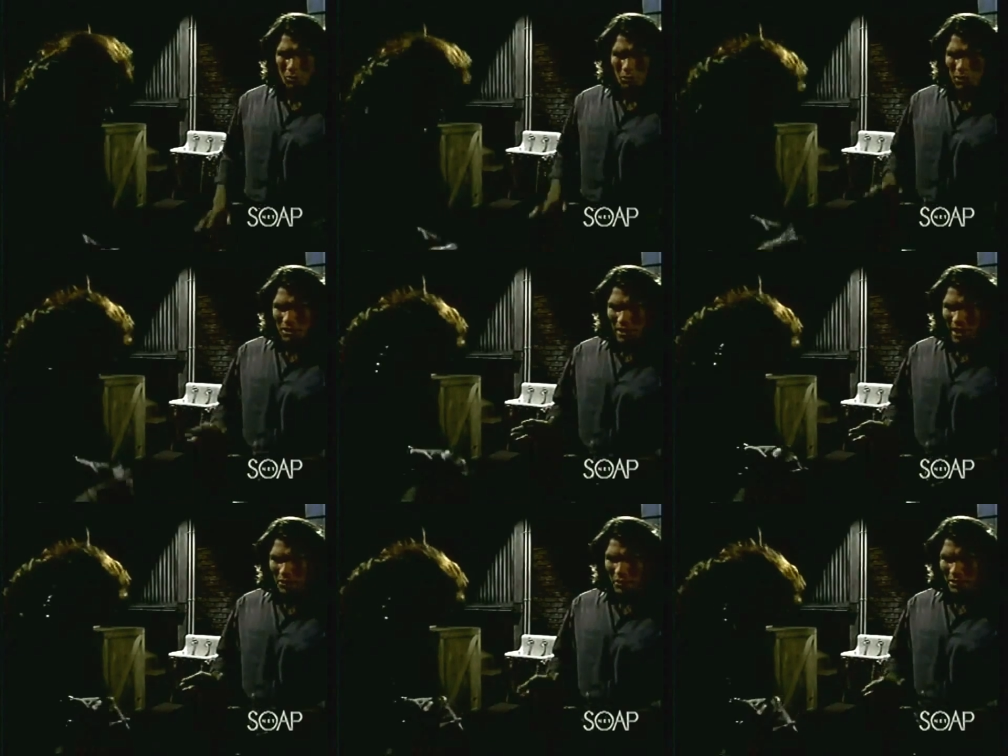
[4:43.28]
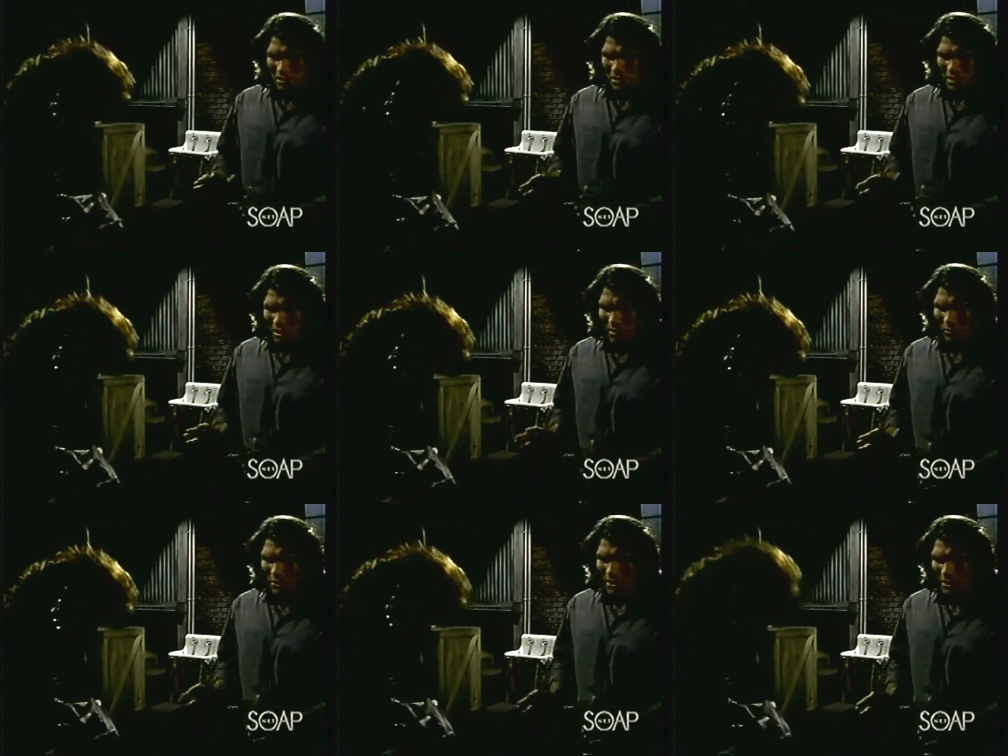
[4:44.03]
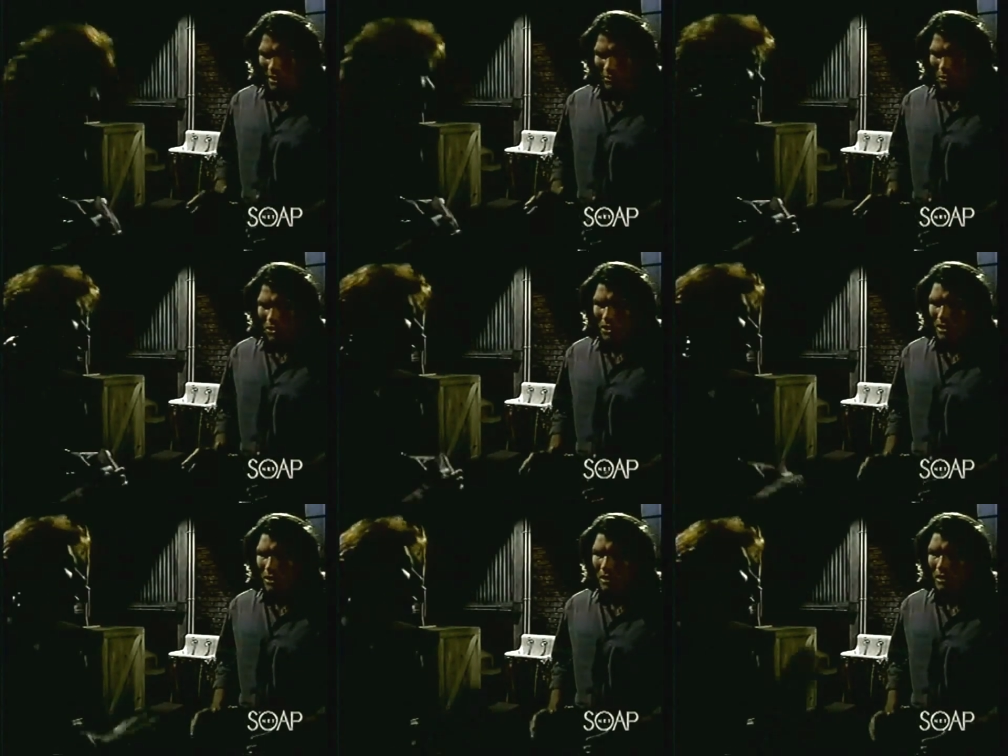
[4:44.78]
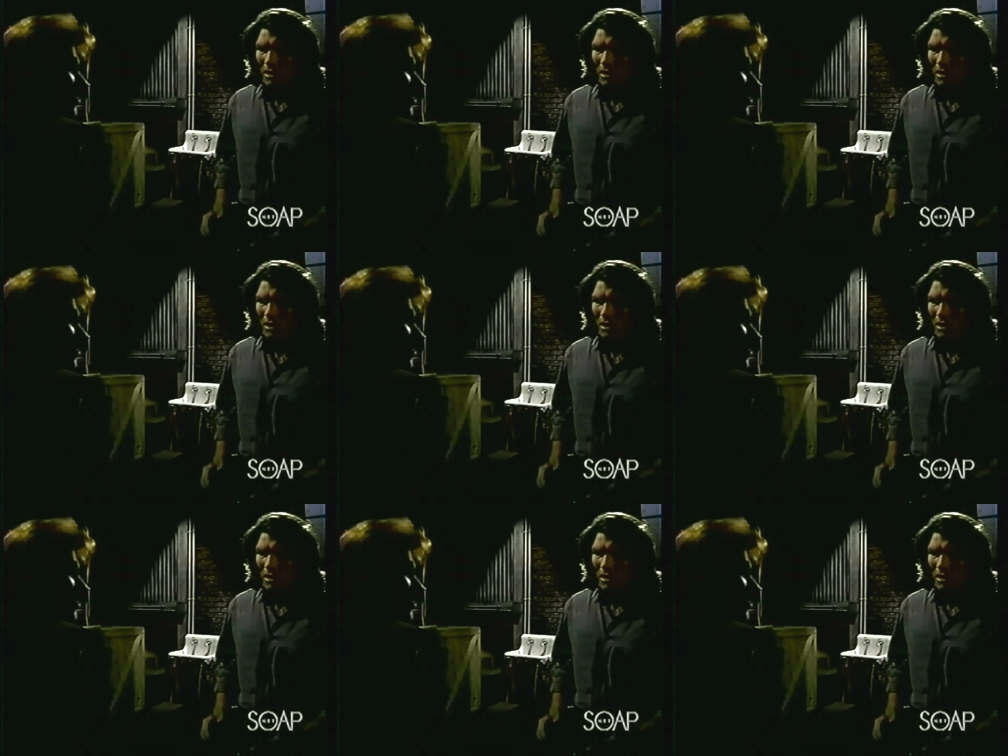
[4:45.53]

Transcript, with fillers: You wouldn't be exaggerating just a little bit, now would you?